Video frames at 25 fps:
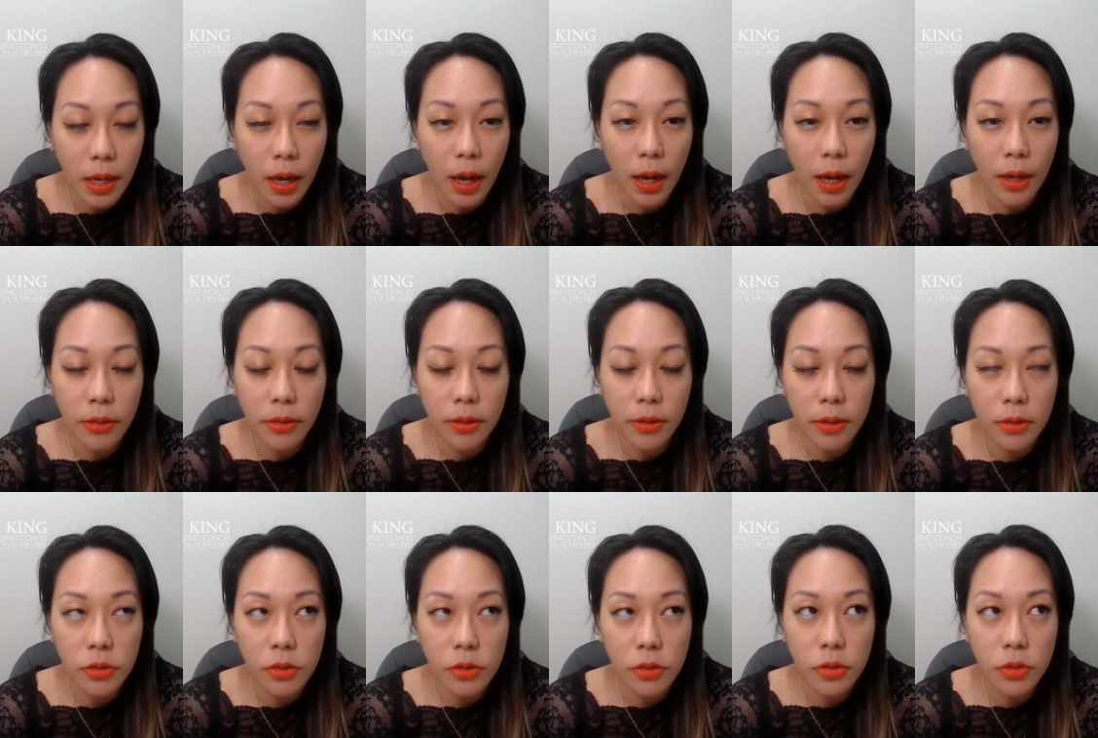I
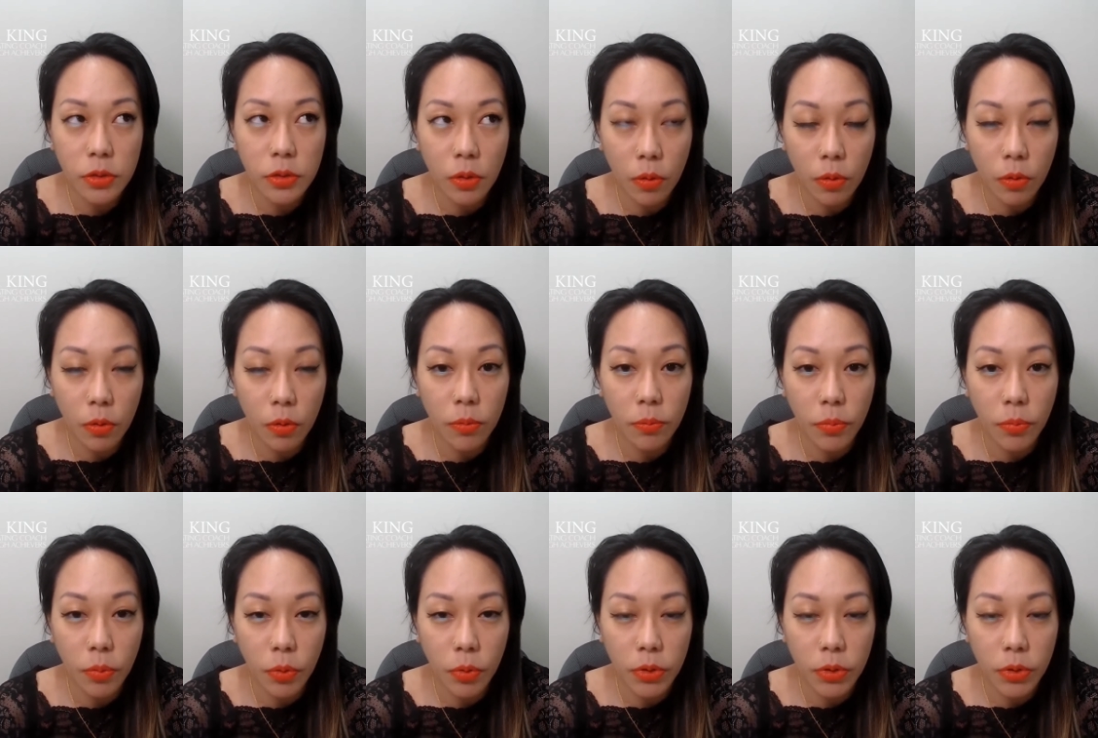think it's so
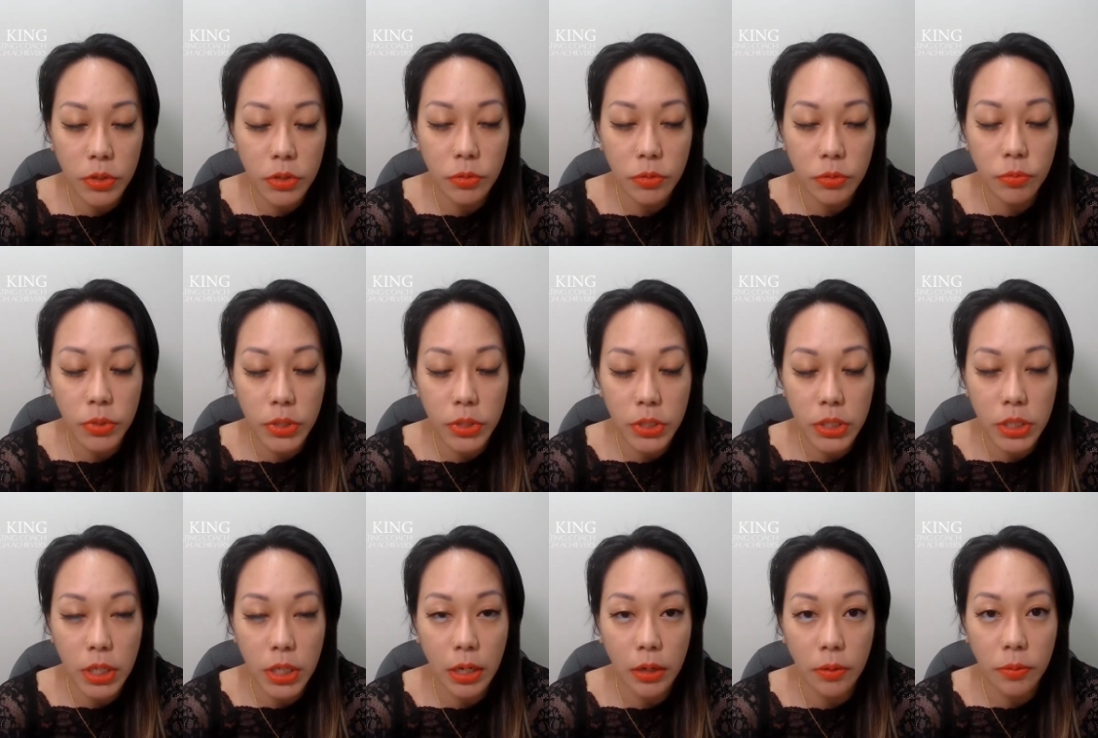important to
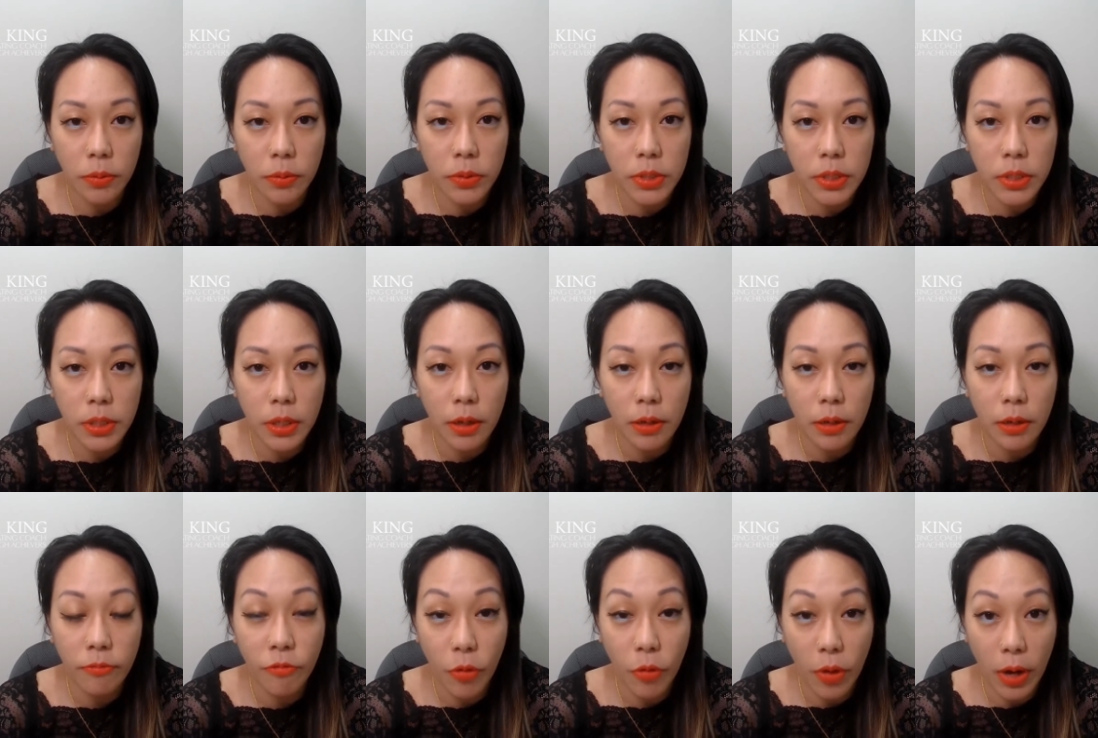reach out
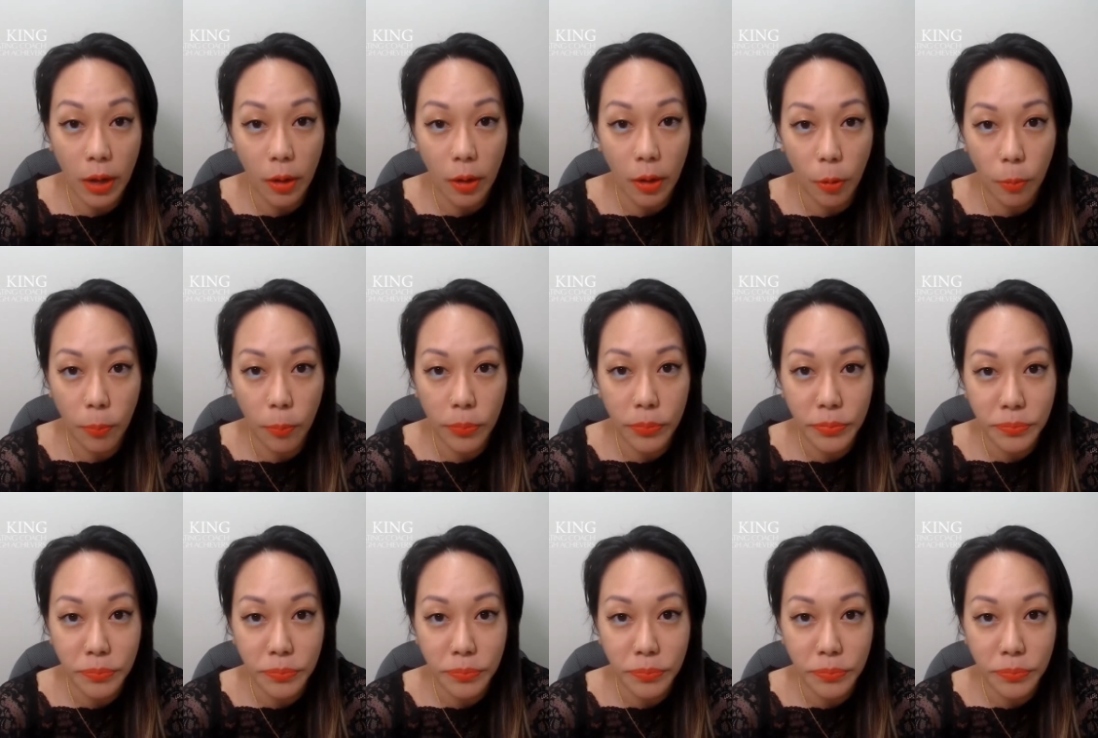for help.